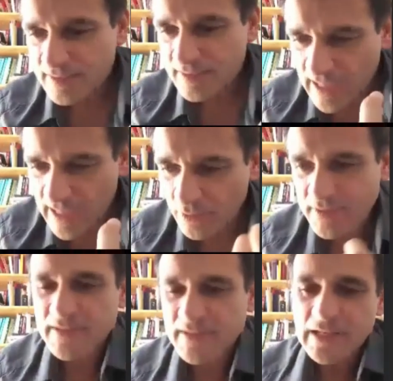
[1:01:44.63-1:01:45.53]

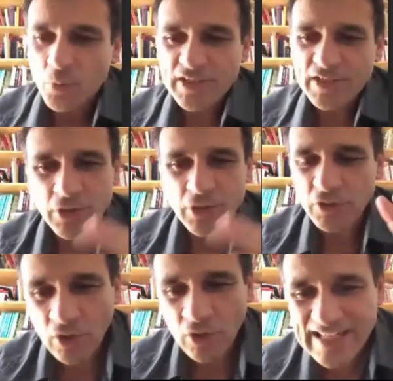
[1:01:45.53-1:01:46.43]
sounds, was not
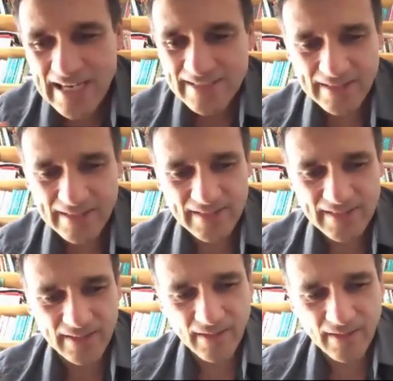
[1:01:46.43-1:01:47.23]
only aesthetic.